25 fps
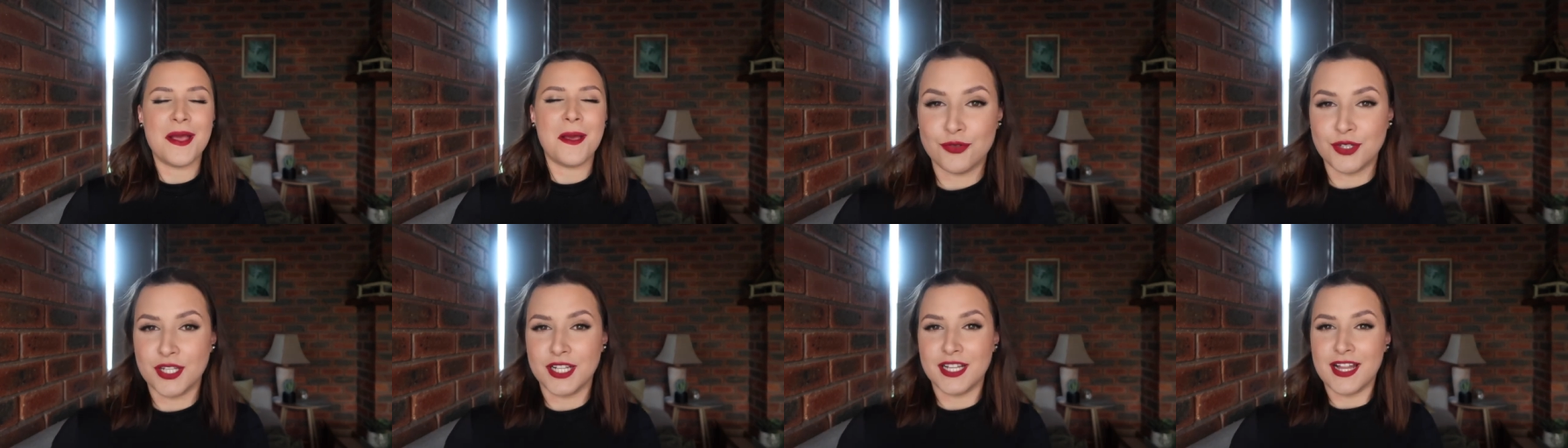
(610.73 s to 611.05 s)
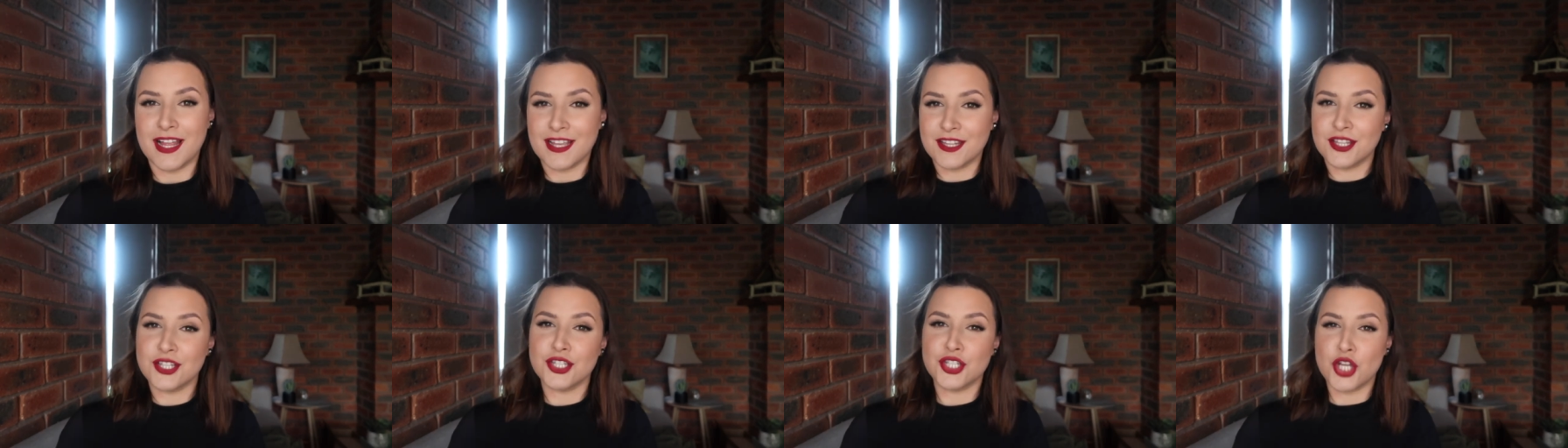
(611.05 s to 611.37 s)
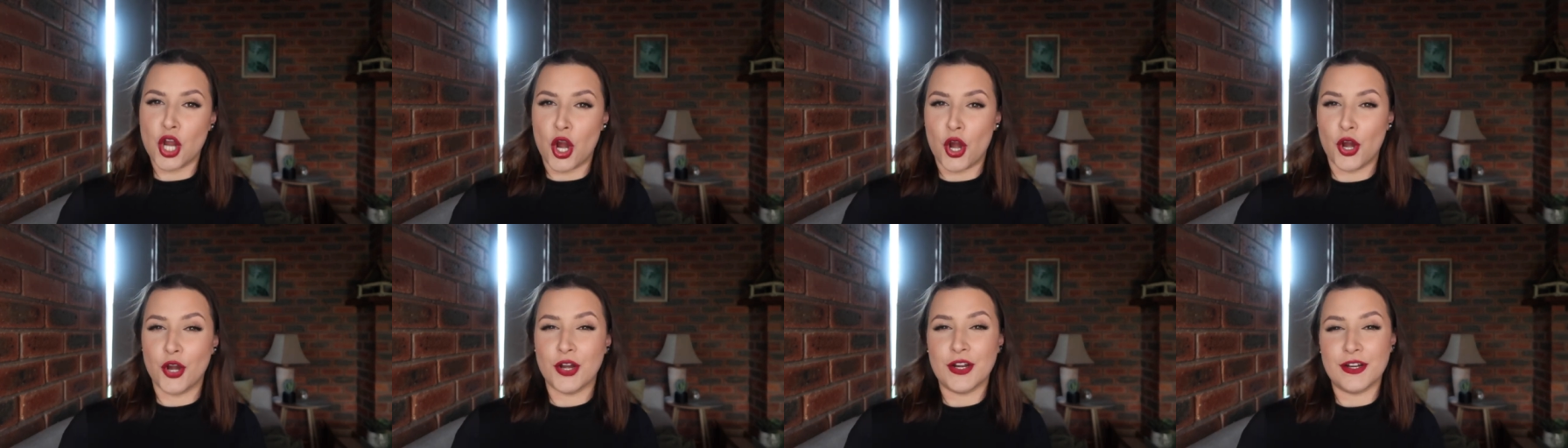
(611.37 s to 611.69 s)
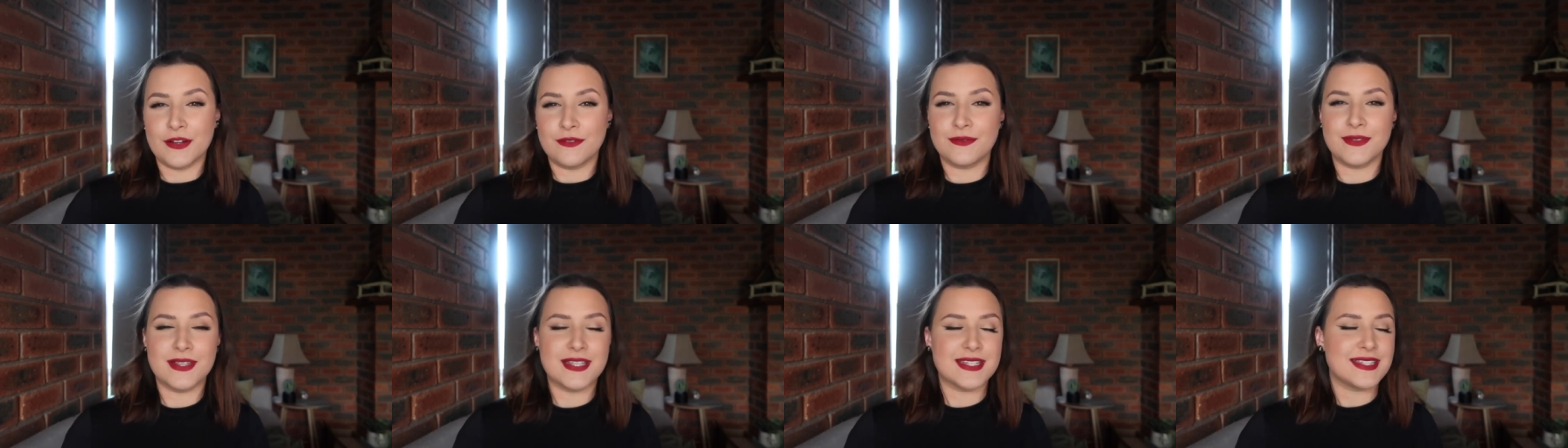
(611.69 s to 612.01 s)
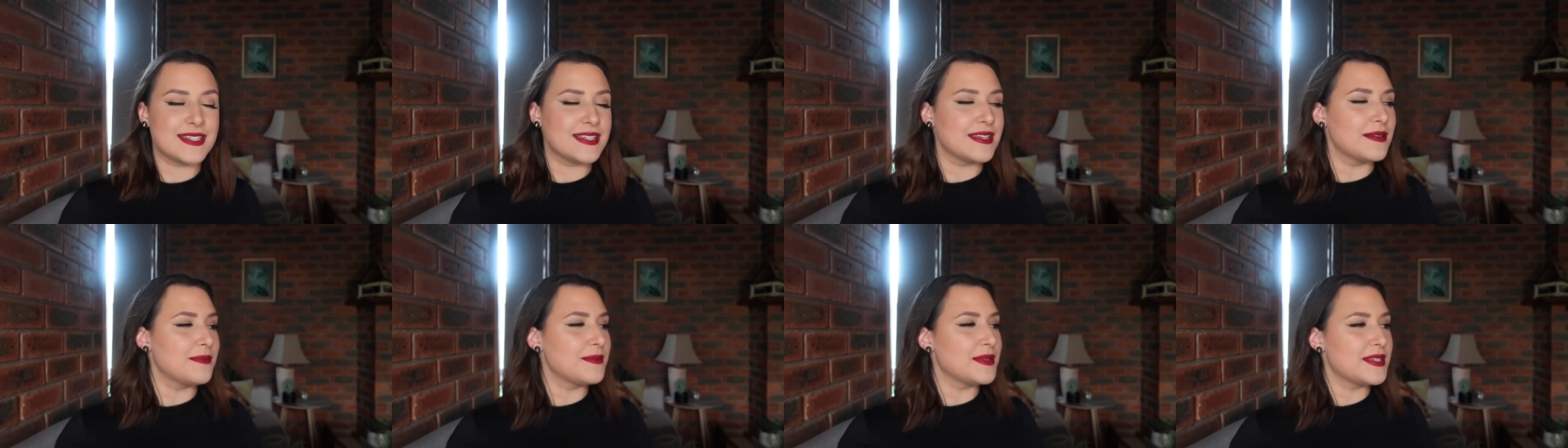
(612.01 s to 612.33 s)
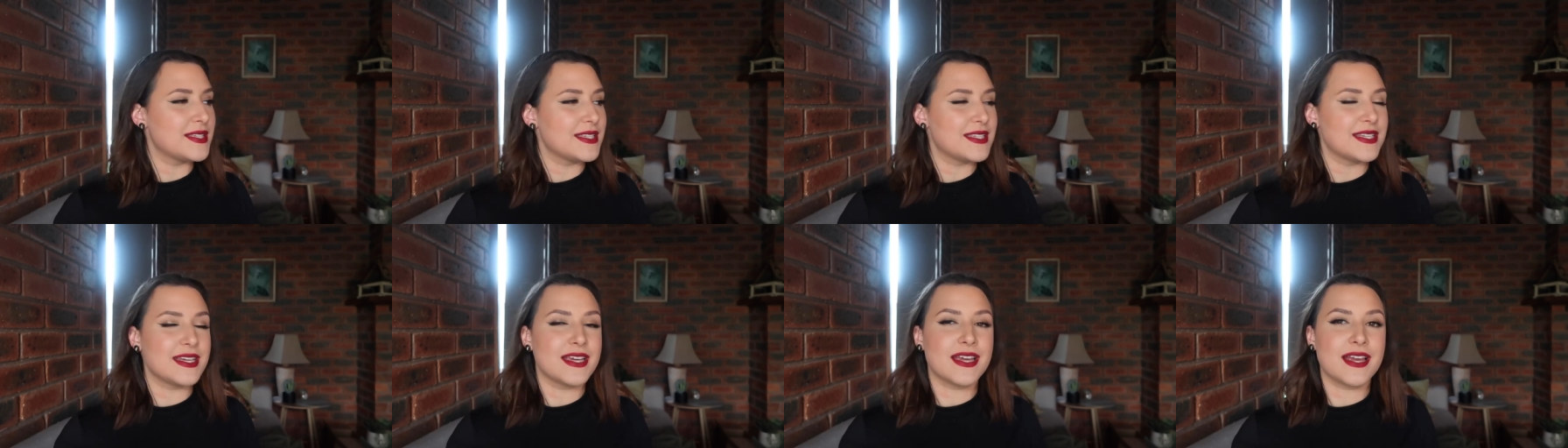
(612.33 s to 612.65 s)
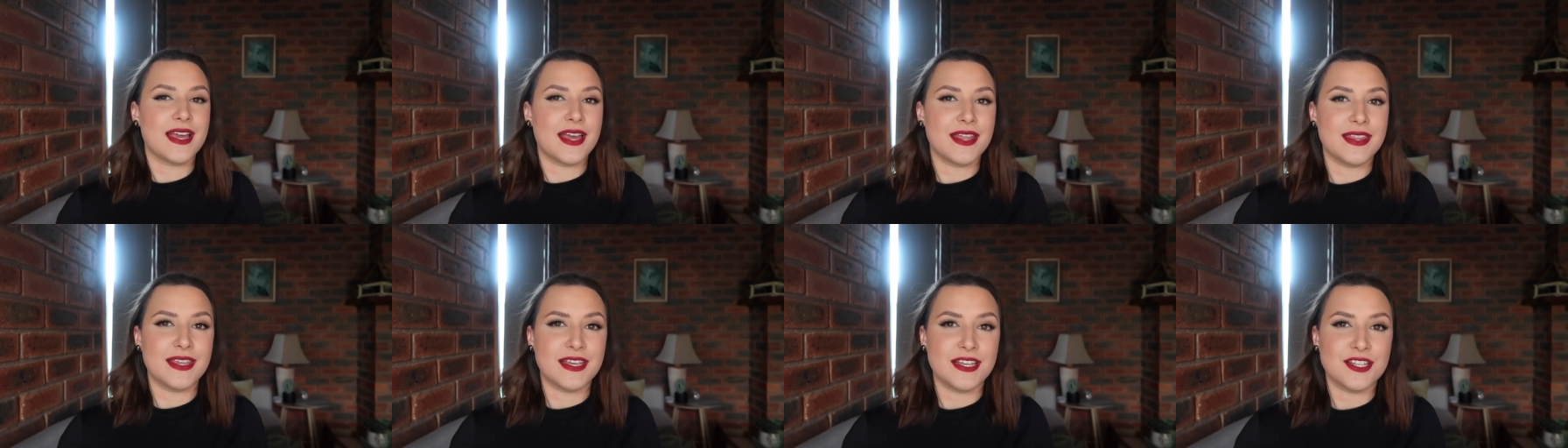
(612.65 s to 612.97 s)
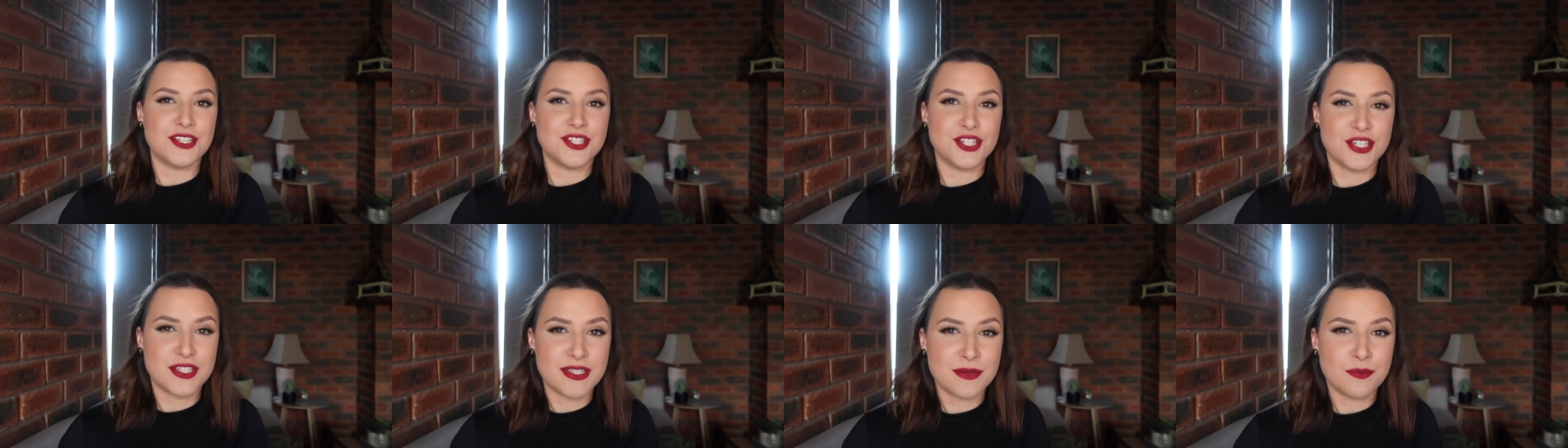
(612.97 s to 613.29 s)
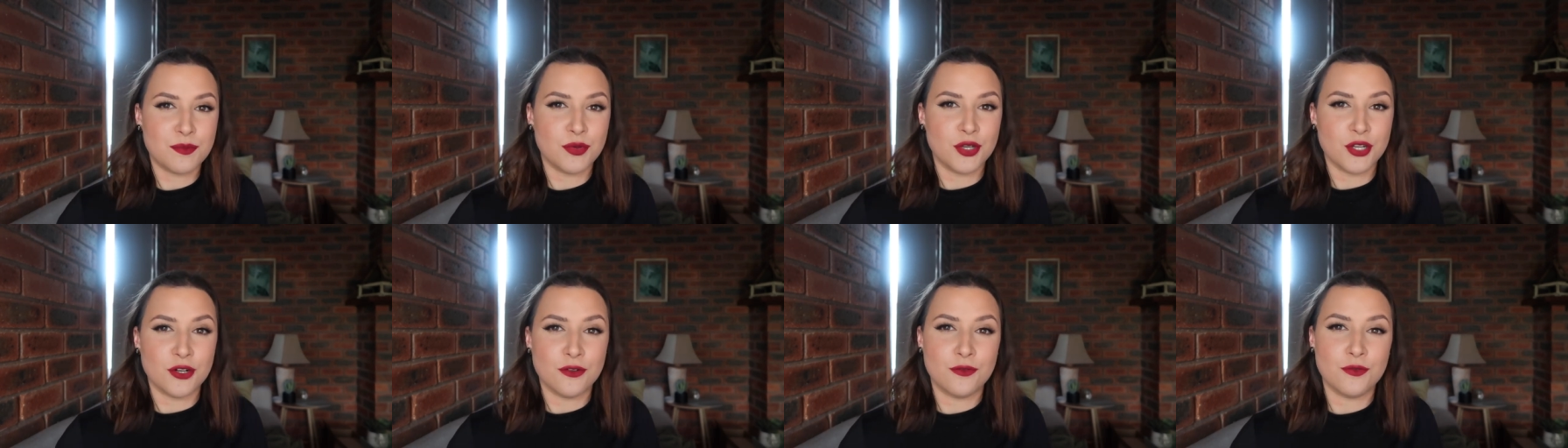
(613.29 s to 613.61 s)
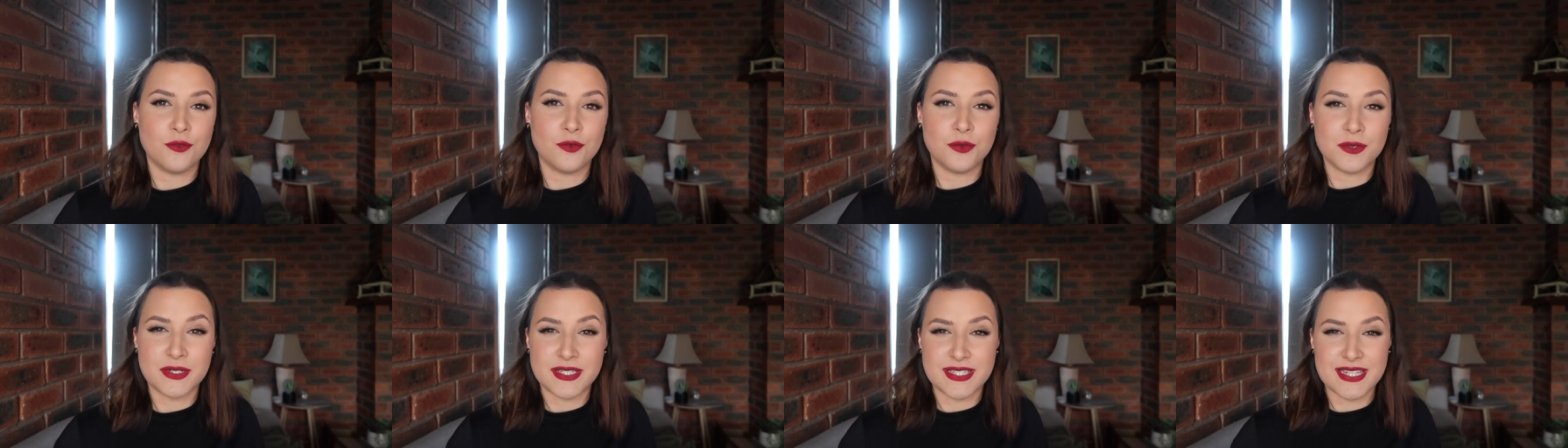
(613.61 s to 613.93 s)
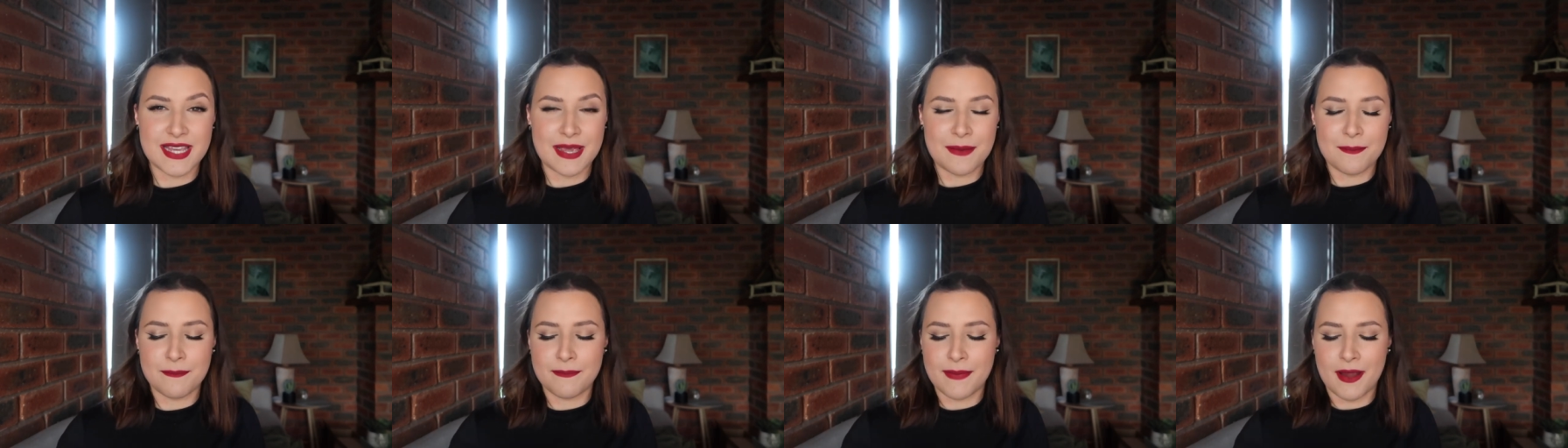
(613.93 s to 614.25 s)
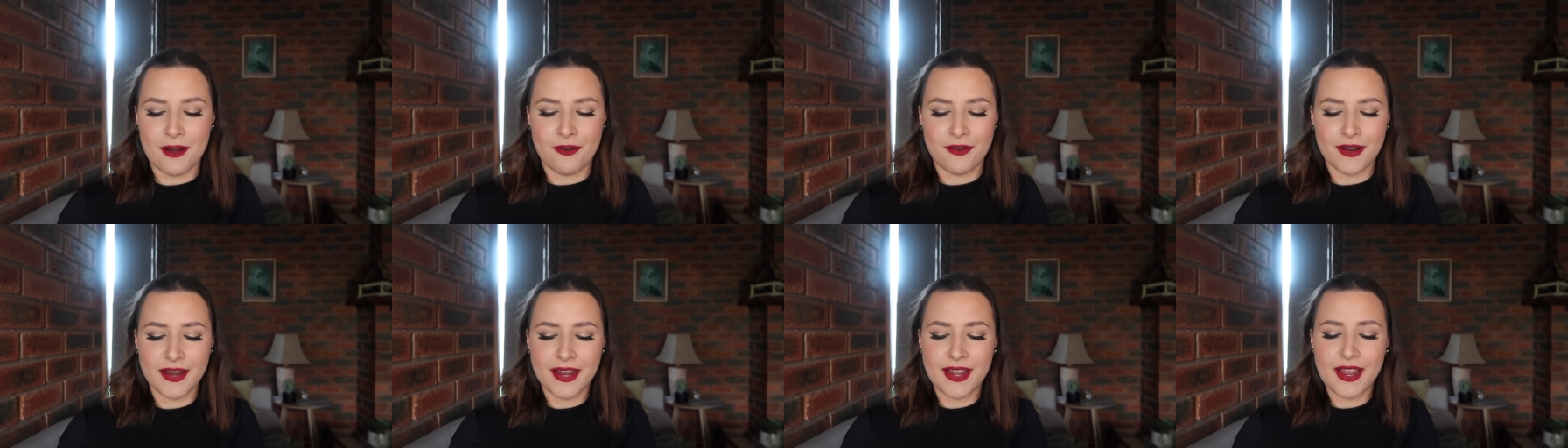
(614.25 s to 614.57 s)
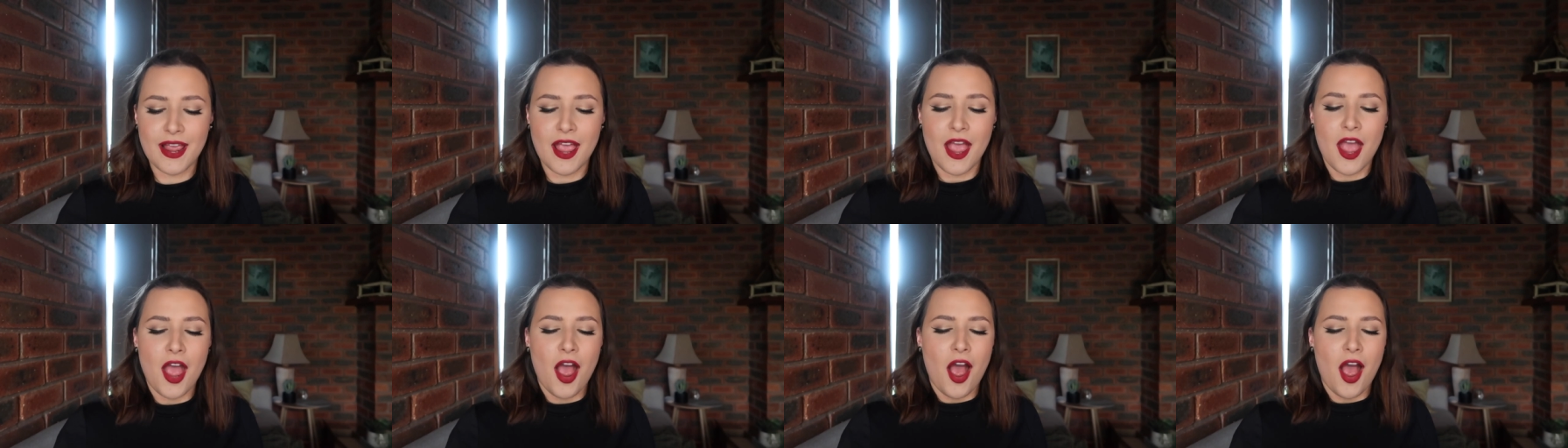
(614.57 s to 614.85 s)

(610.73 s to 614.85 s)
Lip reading: I really like the tone of this lipstick. I think it's just a beautiful deep berry.